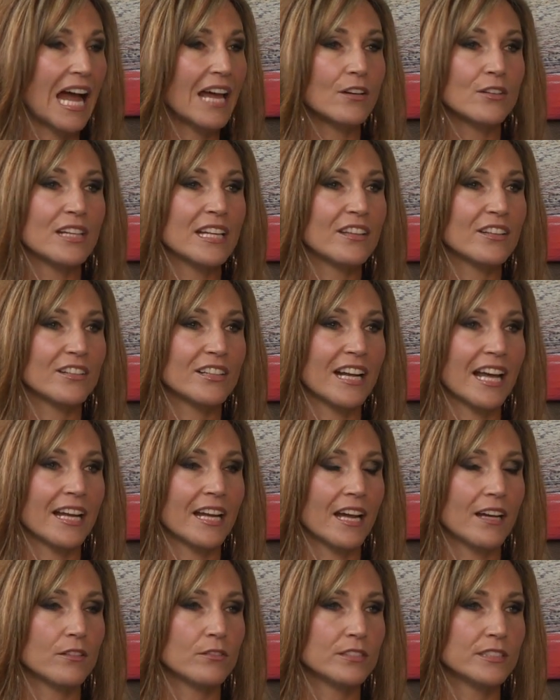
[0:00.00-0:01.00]
I don't either, and
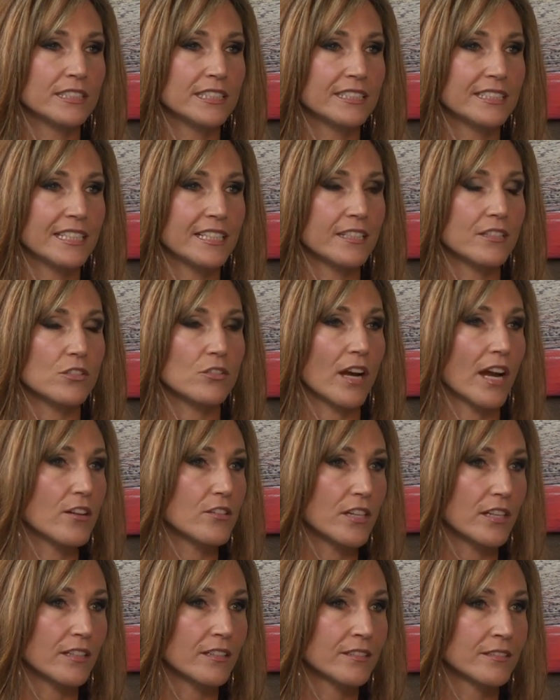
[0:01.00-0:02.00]
I really think it's
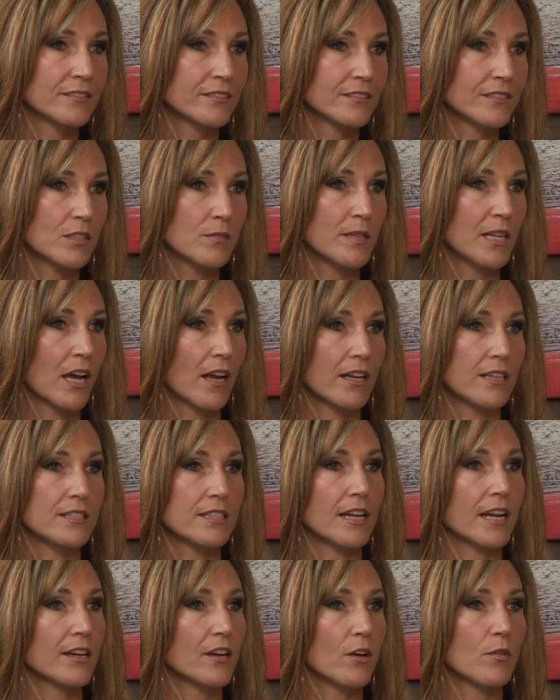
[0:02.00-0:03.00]
tragic, to be
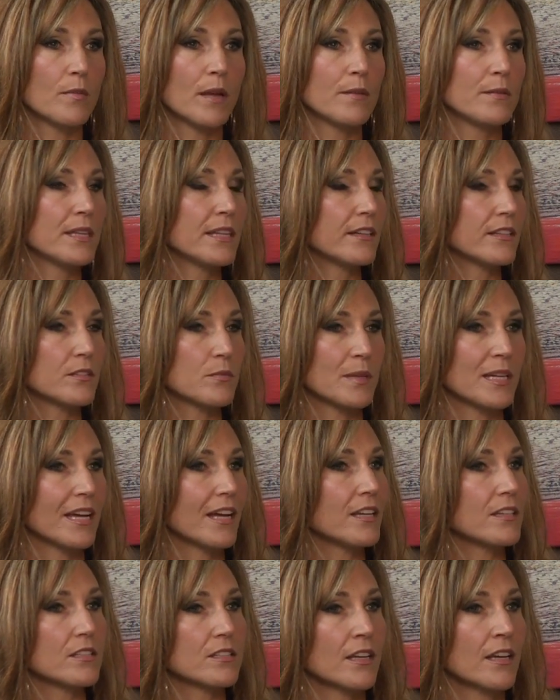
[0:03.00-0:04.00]
honest. And I know maybe that it's
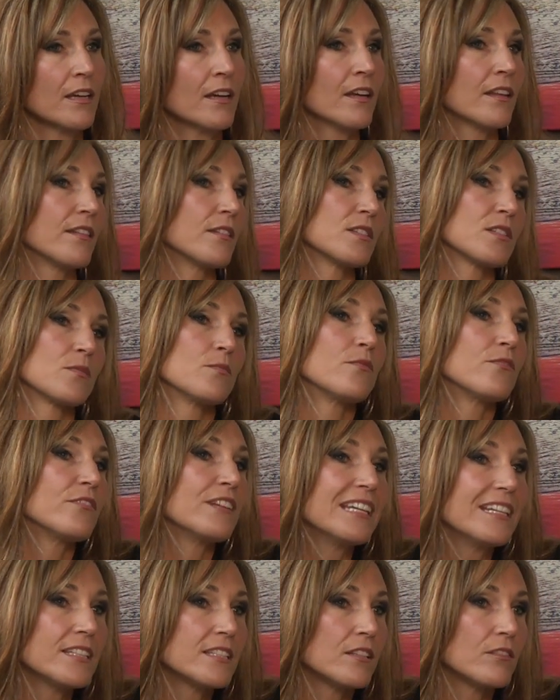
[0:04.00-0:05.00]
because there's some
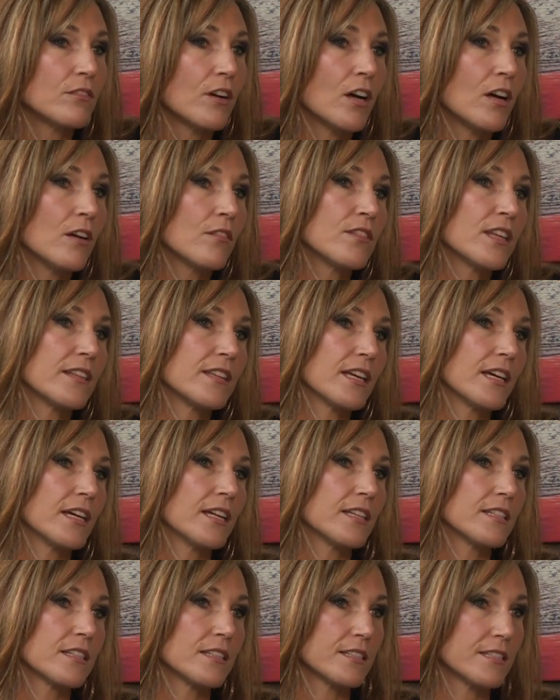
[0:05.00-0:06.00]
fees involved that
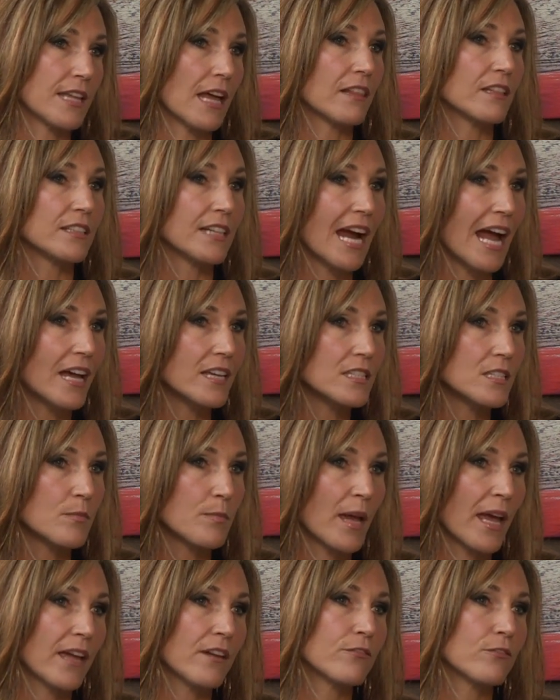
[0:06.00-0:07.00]
the seller has to
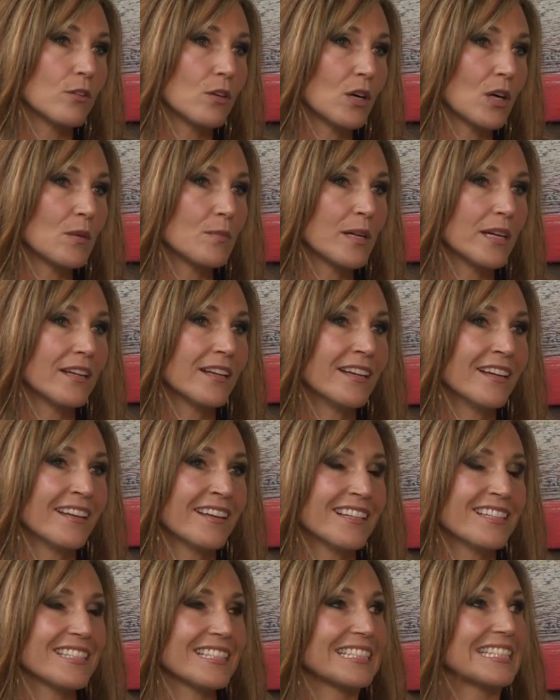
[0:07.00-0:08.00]
pay for, but
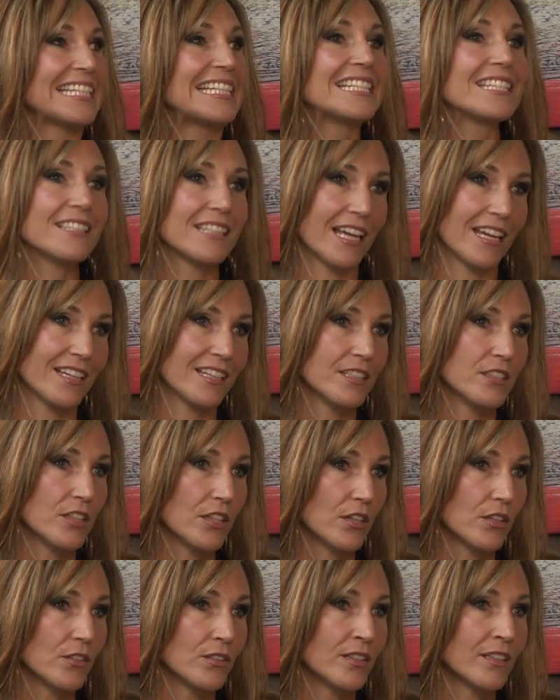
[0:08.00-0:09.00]
it's the least they can
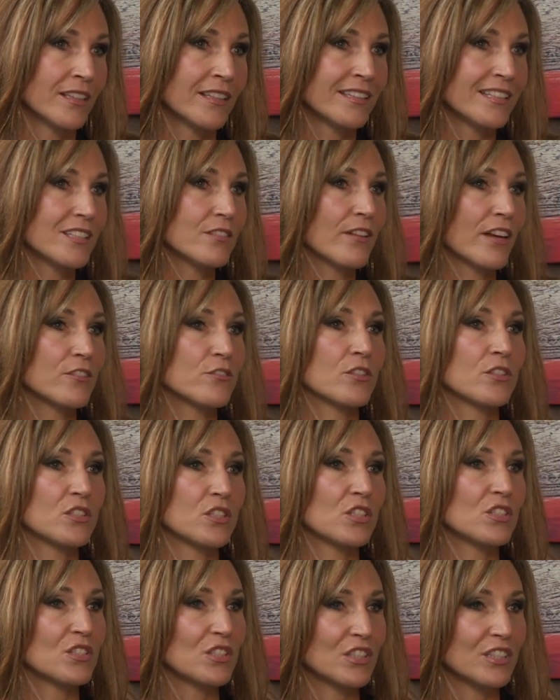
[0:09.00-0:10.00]
do. These veterans
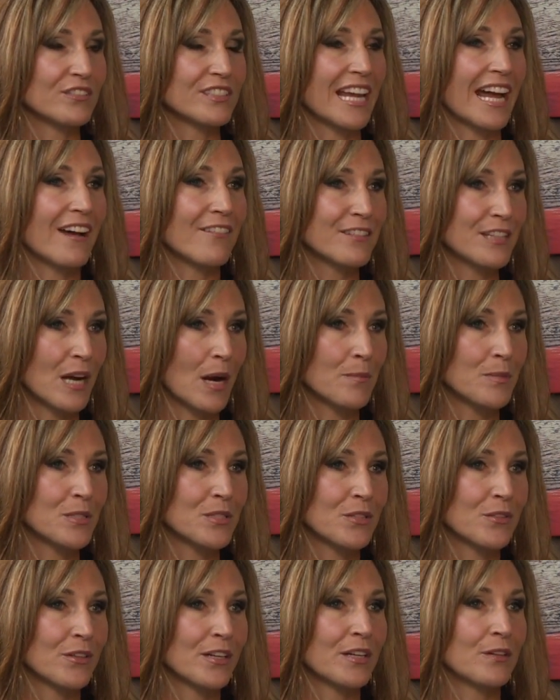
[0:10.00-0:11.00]
deserve to have the
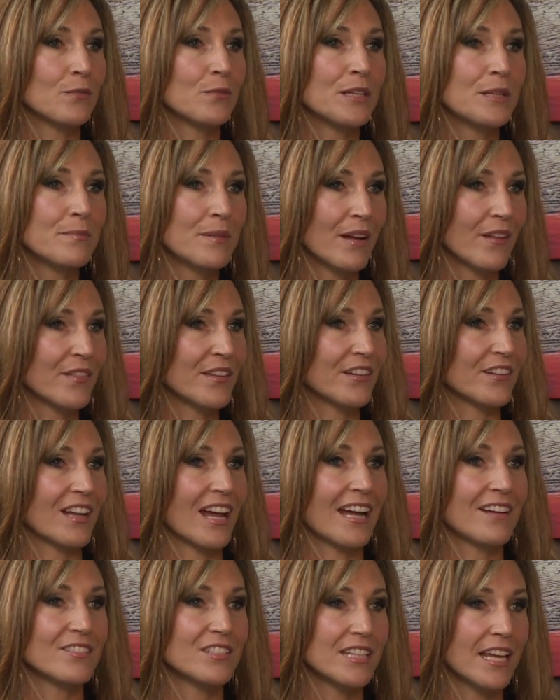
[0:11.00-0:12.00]
opportunity to rebuild their
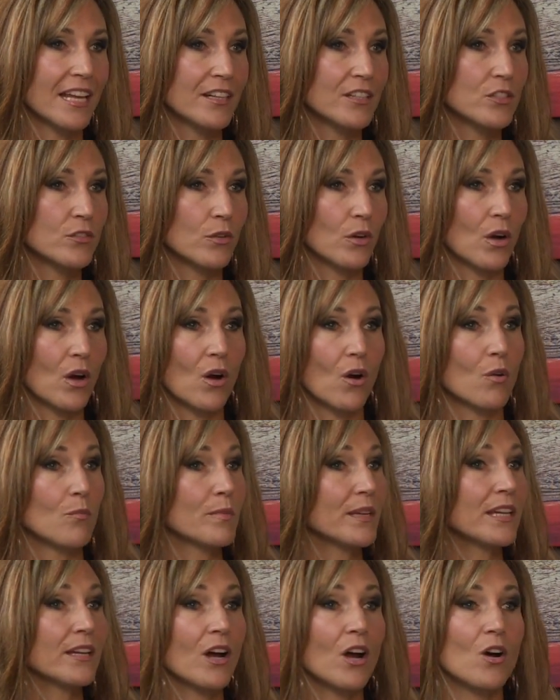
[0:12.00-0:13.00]
lives, get into a home,
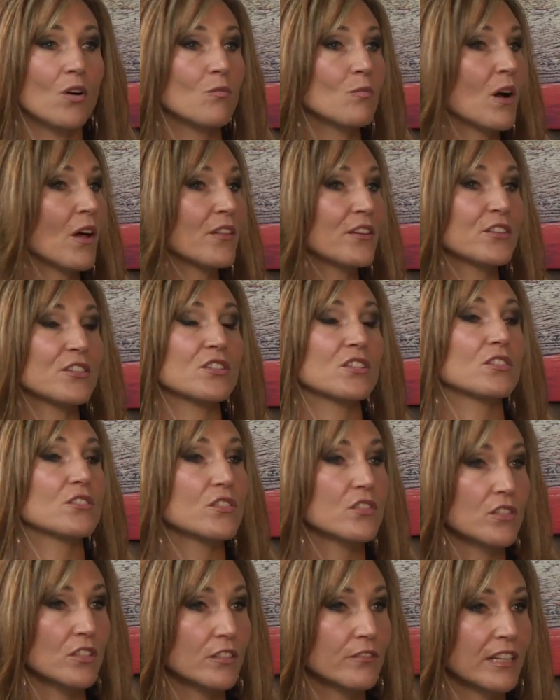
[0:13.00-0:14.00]
be in a home while they're still
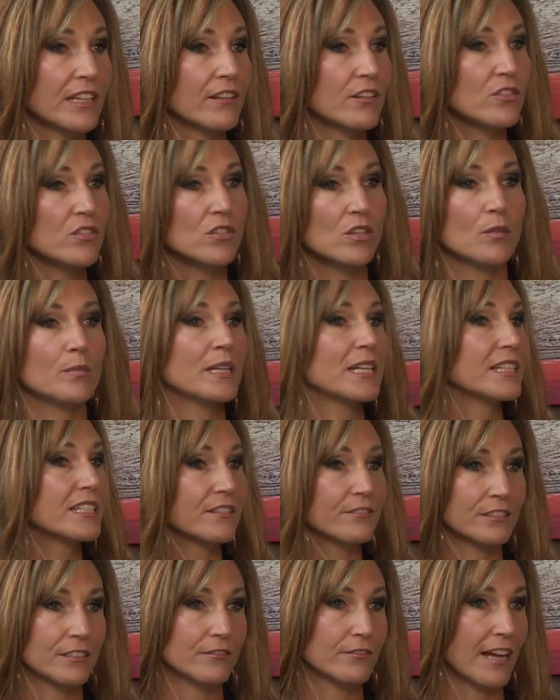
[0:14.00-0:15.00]
serving. There's so many
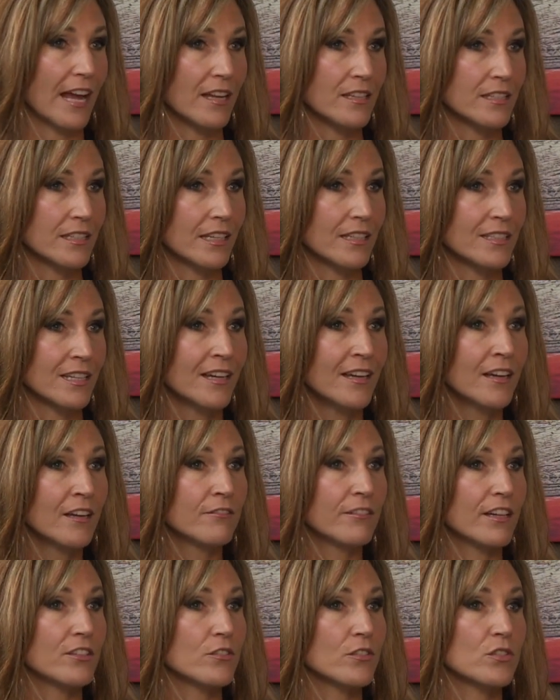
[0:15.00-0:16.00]
different facets.
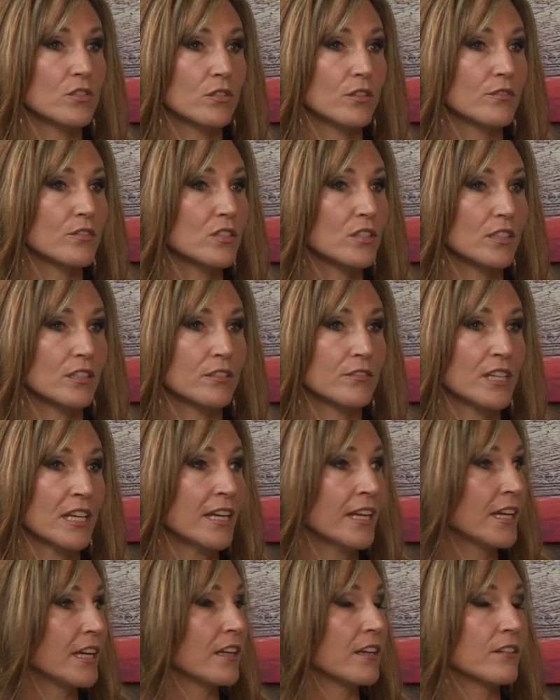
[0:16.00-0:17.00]
Veterans who have served
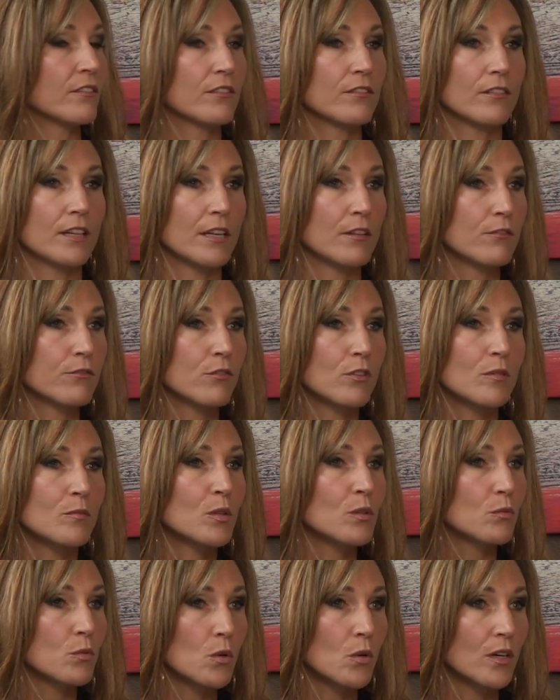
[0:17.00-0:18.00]
in
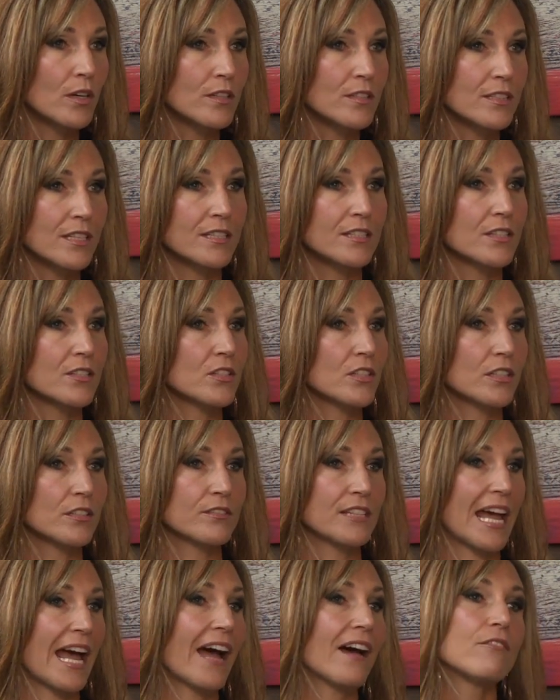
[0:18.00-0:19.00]
former wars that deserve
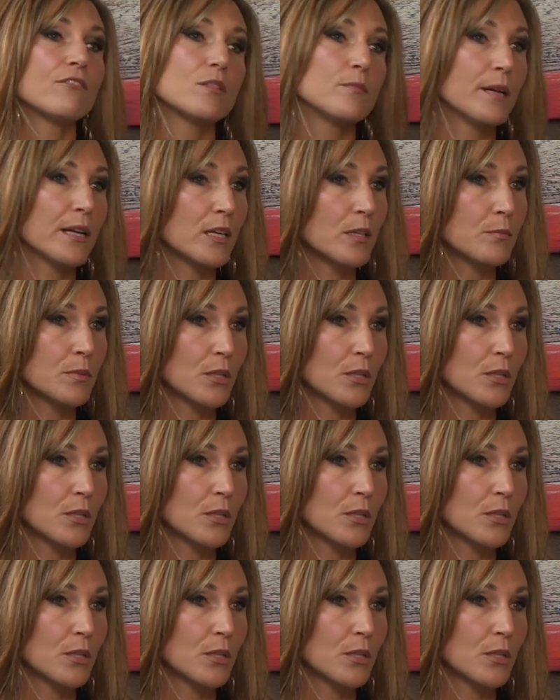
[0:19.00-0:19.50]
to have the better